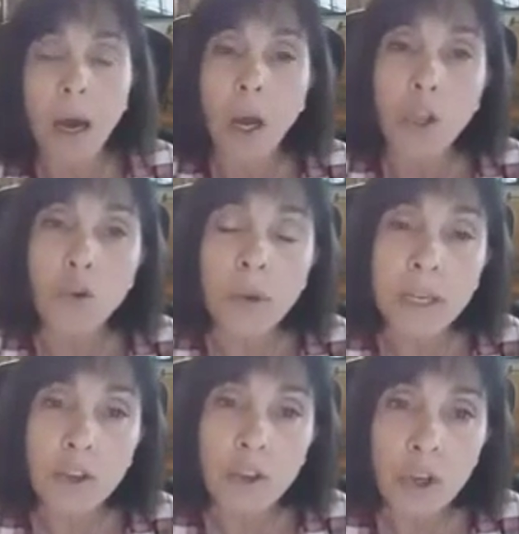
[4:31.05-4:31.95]
you
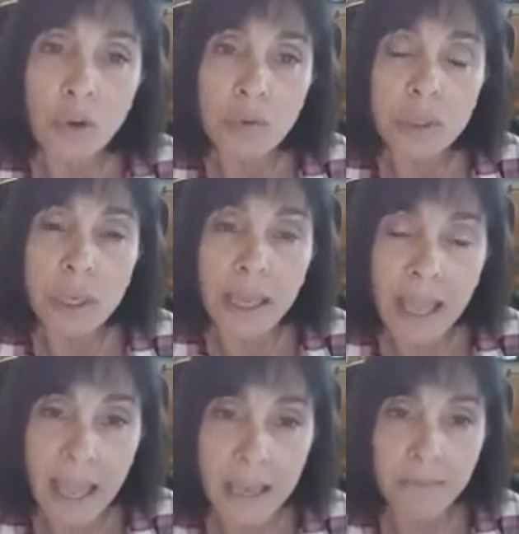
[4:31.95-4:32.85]
can use
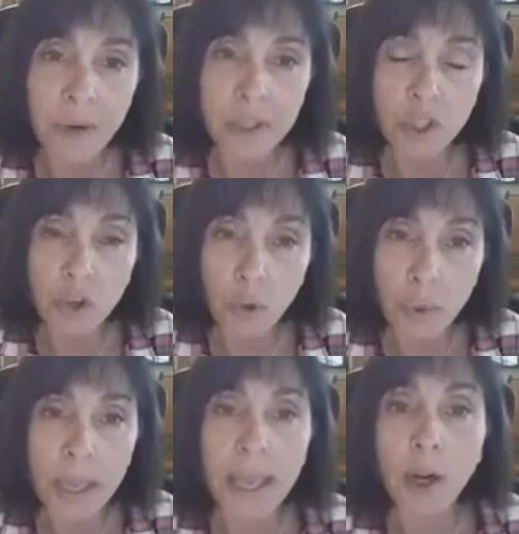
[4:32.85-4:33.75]
Canva to
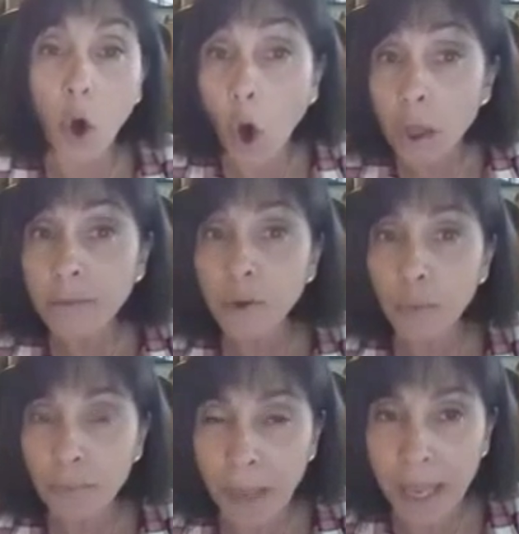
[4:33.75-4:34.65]
create all of
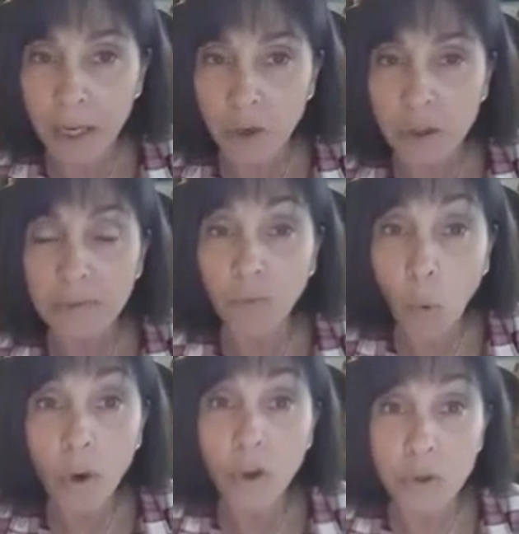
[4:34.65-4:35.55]
your banners
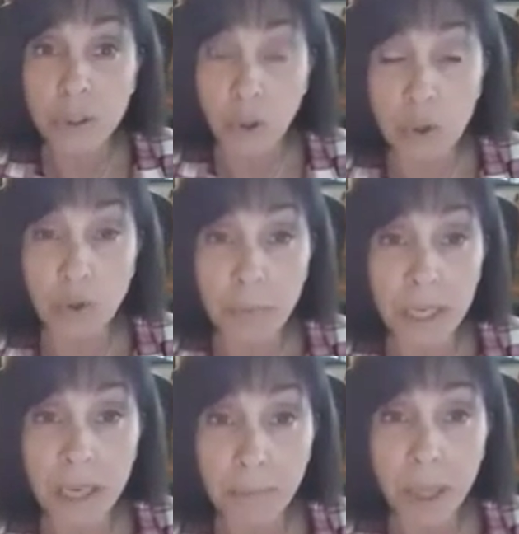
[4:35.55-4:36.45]
for your social
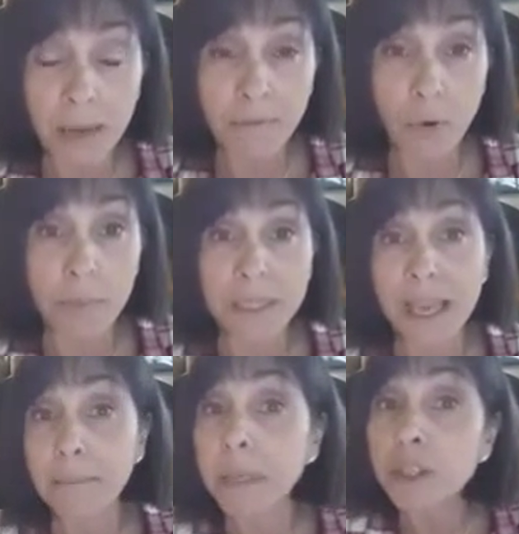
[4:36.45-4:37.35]
media platforms.
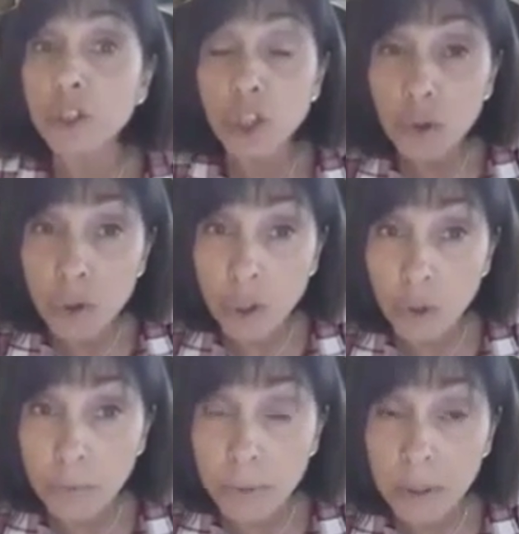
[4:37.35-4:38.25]
That means
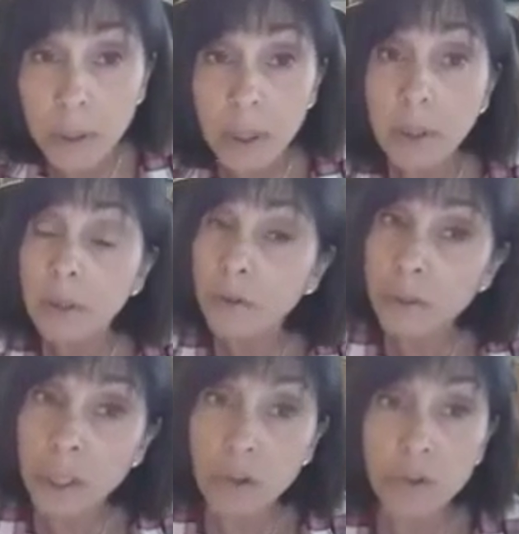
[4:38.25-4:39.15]
YouTube.
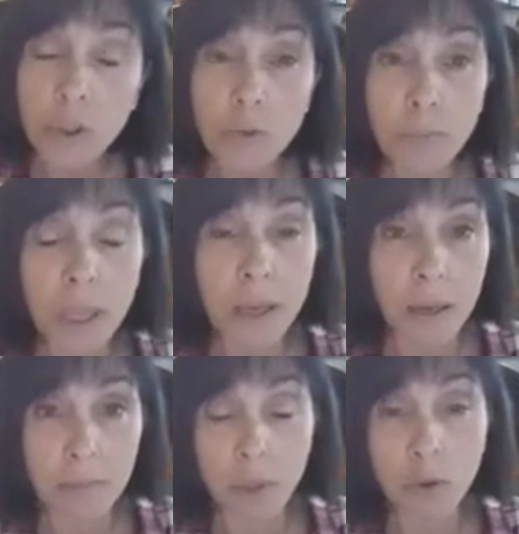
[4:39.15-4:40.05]
There's a YouTube
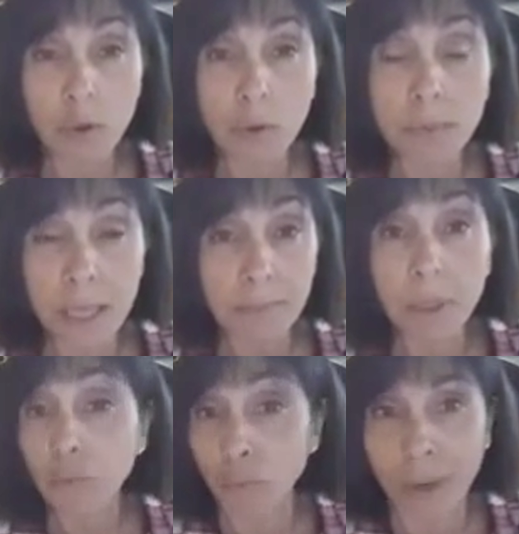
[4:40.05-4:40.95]

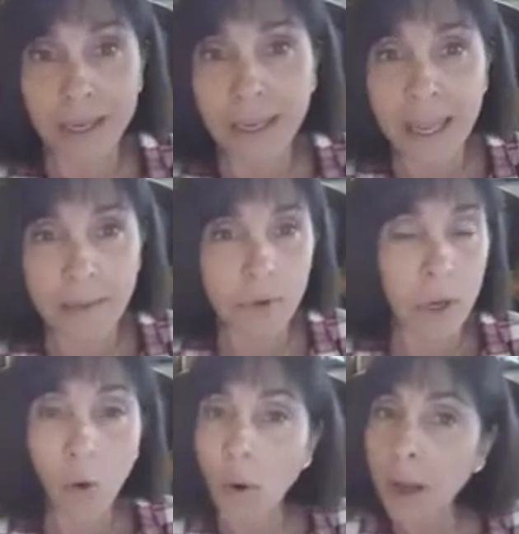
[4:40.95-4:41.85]
template right in Canva.
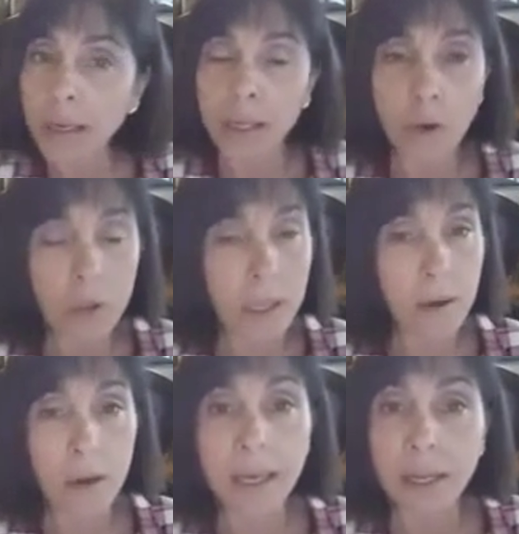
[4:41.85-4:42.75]
Go on in there, click
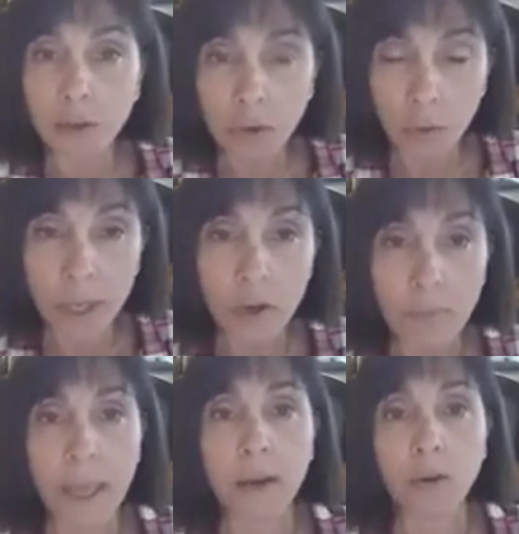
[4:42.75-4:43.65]
on it, and you can create your
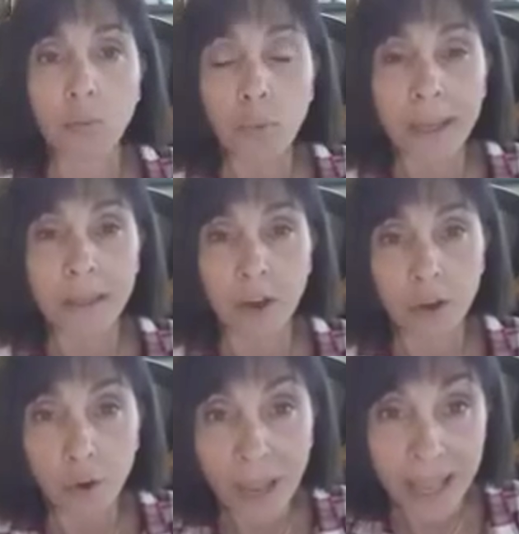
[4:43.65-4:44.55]
banner right there,
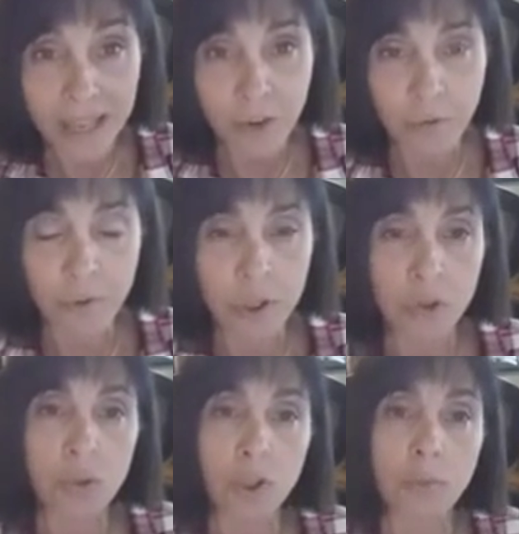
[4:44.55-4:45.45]
your header for
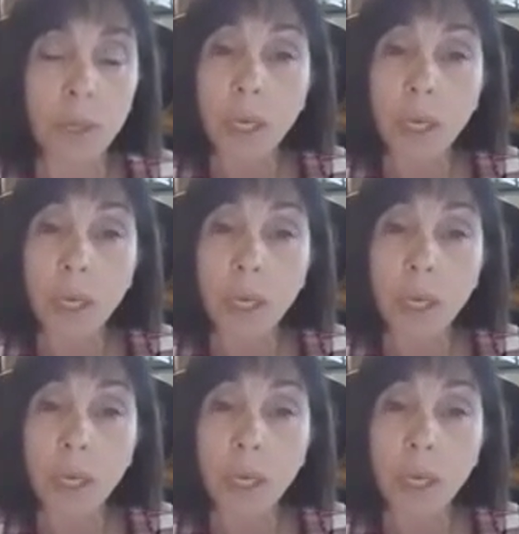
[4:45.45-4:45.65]
YouTube.